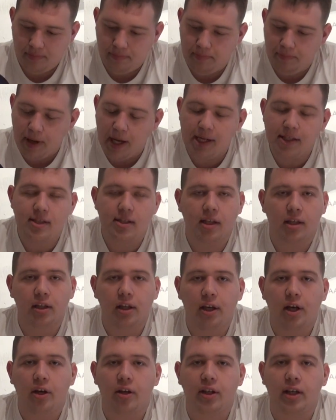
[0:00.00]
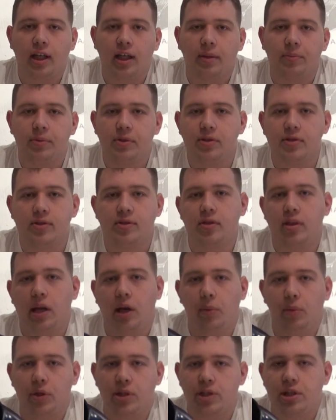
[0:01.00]
Basically all that happens, it
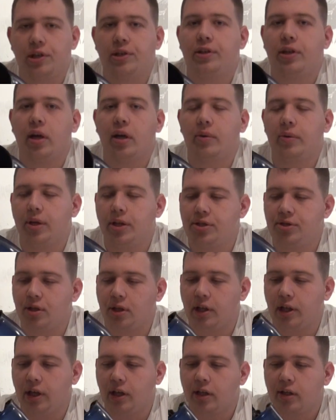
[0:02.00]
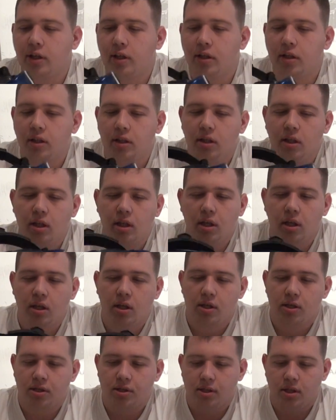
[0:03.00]
wouldn't turn dark when I struck an arc.
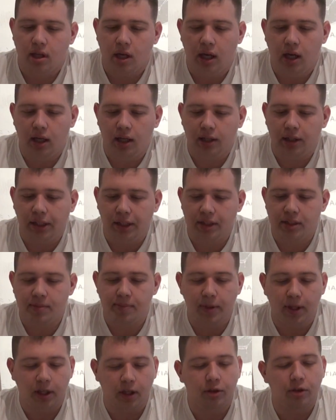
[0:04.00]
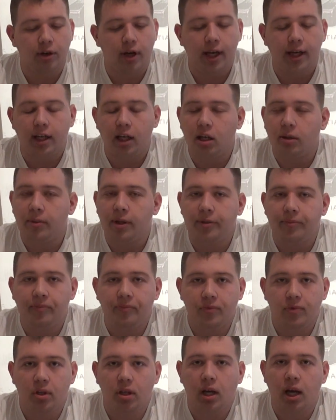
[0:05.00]
It's been a great helmet.
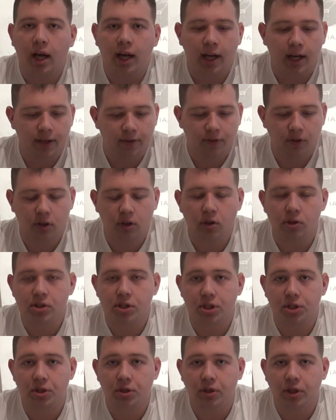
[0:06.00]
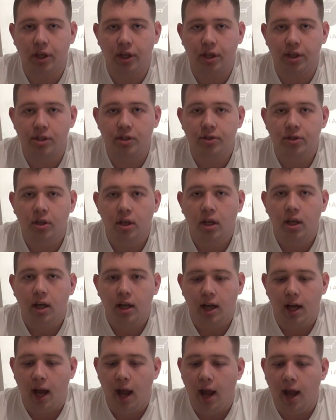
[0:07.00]
I had it for close to 2 years
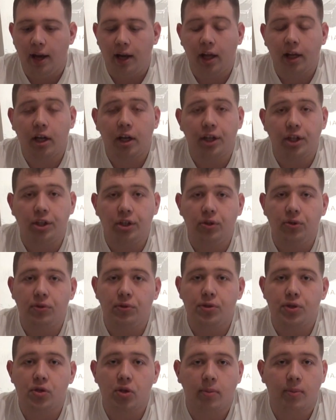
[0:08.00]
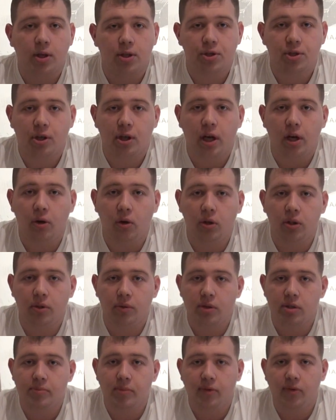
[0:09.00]
and I got it used, so I'm not sure how old it
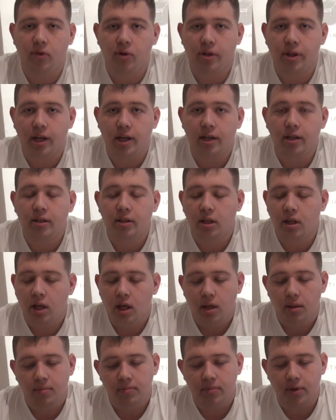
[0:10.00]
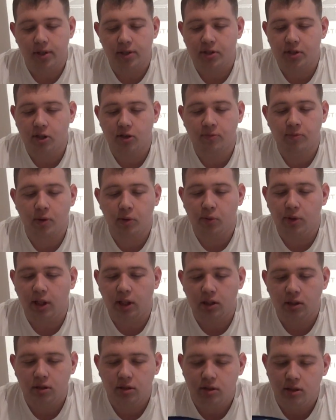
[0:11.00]
was before that, but it served me
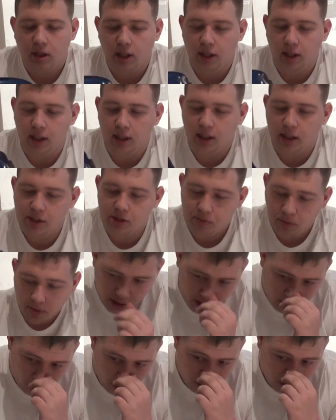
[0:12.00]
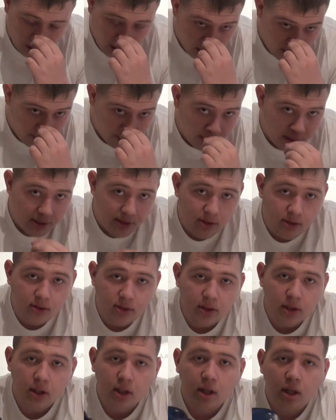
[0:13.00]
well. It's the only helmets
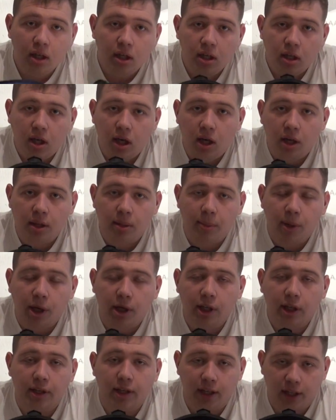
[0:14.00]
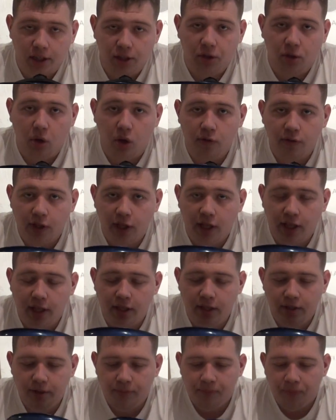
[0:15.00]
on the market that can do
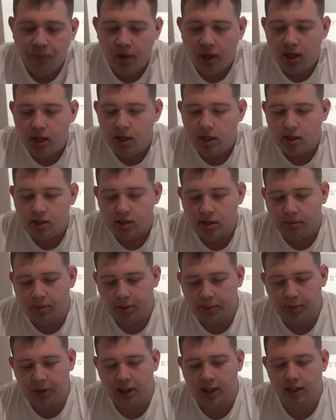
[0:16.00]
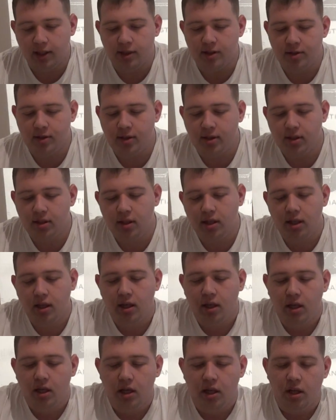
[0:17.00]
overhead, simply because
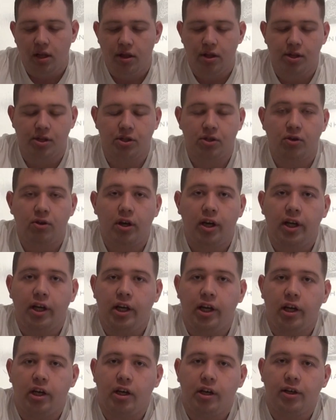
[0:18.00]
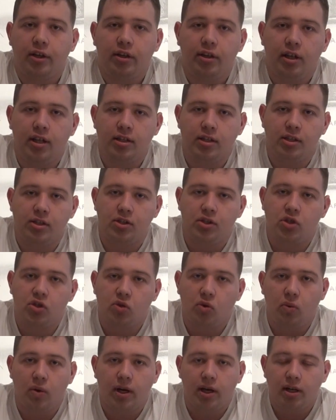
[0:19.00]
the screen here isn't
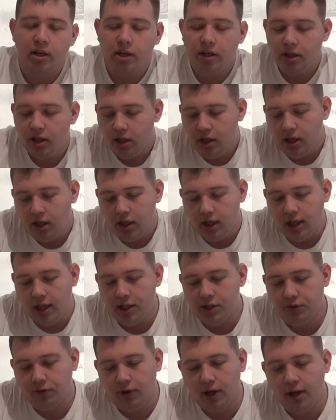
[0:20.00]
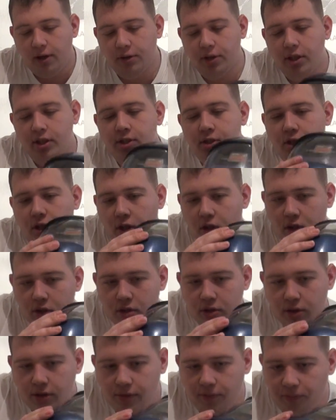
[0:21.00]
square, it's rounded, so
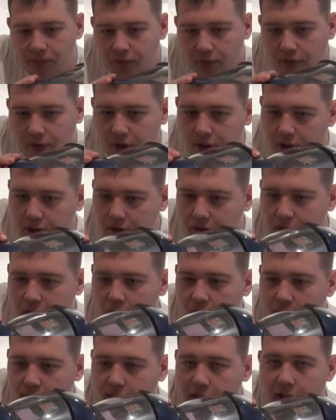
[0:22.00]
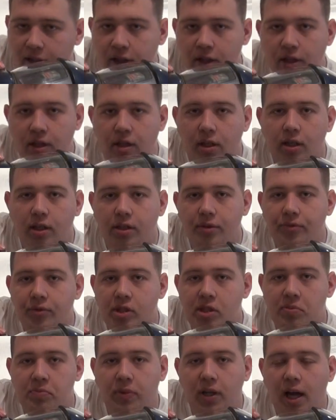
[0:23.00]
if you're doing the overhead and the
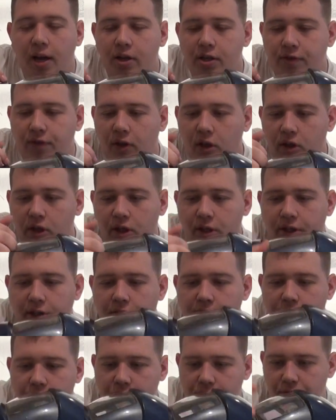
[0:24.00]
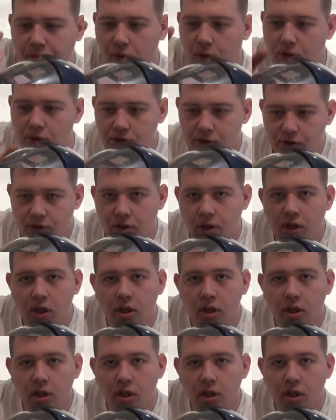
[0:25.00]
splatter's falling on there, it just rolls